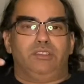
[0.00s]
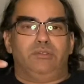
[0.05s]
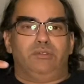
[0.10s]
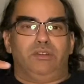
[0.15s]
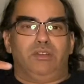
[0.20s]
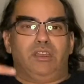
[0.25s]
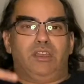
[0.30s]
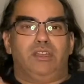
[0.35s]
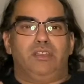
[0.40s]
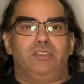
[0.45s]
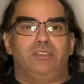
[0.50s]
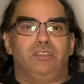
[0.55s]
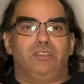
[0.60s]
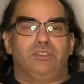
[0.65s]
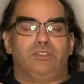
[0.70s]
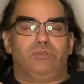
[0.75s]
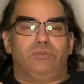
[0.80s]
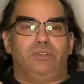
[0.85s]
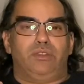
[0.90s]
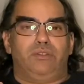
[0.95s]
to a
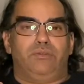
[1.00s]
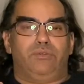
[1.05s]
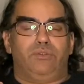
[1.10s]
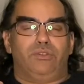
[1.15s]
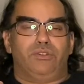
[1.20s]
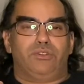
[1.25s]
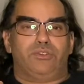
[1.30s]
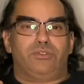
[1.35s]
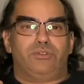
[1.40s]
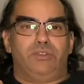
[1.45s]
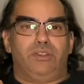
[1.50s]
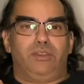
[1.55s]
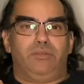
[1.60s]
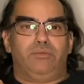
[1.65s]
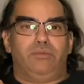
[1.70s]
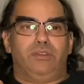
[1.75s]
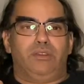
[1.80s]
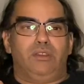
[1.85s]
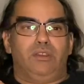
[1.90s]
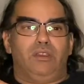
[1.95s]
9624
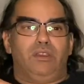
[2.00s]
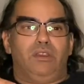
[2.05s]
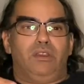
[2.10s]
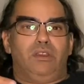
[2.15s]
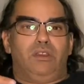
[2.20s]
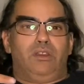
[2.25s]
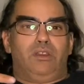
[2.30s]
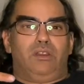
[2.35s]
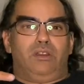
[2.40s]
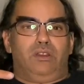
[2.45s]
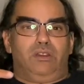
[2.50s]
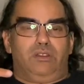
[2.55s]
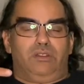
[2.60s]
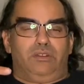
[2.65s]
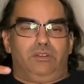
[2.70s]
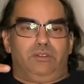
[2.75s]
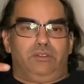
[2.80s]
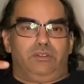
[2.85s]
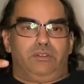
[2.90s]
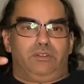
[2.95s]
stream
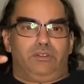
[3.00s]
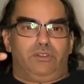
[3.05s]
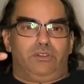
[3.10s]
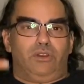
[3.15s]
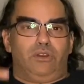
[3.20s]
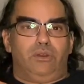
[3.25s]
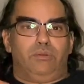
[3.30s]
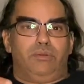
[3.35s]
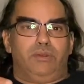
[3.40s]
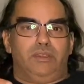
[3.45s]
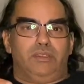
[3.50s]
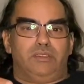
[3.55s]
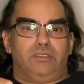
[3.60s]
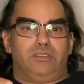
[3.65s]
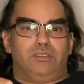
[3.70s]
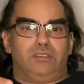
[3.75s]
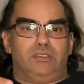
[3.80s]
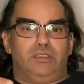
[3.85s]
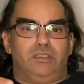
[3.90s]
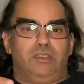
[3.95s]
on
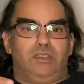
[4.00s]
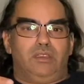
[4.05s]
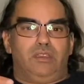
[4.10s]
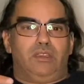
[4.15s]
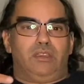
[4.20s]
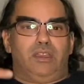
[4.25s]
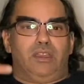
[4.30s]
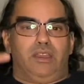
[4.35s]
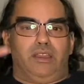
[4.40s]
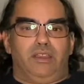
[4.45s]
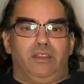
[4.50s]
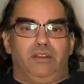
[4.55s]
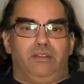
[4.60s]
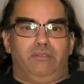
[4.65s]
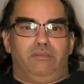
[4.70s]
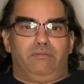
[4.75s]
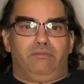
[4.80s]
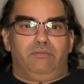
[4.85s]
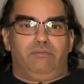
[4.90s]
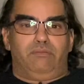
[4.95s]
Qobuz
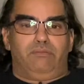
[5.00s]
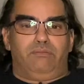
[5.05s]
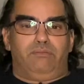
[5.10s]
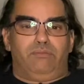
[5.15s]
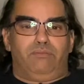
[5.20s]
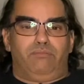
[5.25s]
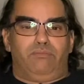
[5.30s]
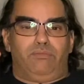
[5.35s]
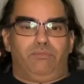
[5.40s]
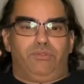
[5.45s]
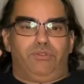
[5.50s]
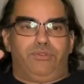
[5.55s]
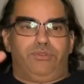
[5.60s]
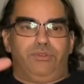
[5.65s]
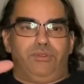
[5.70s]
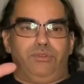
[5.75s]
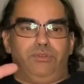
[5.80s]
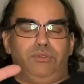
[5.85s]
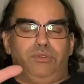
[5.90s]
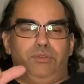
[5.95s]
and
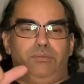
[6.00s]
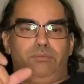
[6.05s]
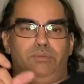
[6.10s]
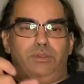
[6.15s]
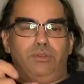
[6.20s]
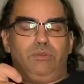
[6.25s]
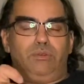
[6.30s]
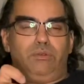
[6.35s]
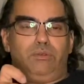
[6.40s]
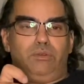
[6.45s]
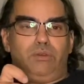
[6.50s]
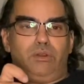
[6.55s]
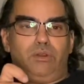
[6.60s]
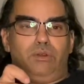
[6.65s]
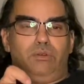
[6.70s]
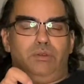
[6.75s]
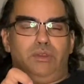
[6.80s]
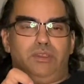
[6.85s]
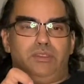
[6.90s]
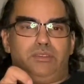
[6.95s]
through the Blue
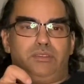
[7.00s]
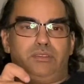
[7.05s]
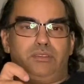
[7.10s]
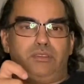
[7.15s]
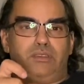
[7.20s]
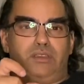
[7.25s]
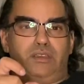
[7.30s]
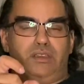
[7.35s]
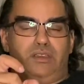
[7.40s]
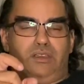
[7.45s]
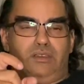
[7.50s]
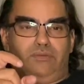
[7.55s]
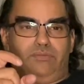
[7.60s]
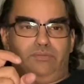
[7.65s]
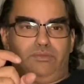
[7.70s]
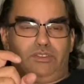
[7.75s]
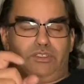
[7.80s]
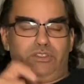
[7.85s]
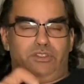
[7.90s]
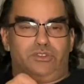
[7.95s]
OS
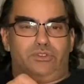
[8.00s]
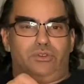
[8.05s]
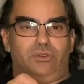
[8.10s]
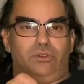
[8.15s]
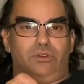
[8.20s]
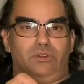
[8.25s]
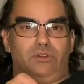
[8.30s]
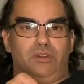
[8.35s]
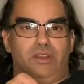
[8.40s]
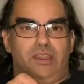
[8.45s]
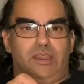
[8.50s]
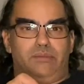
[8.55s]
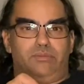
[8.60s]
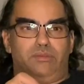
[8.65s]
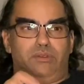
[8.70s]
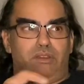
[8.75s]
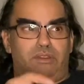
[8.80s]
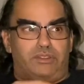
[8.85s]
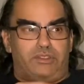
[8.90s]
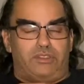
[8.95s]
controller
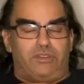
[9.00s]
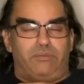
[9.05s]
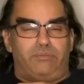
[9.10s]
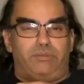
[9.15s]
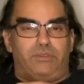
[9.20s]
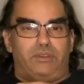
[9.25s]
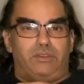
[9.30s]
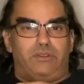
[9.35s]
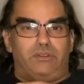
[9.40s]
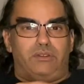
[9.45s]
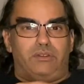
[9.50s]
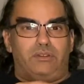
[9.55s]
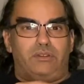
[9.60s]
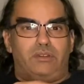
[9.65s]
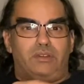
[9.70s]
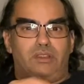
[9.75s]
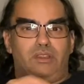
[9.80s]
app on the computer.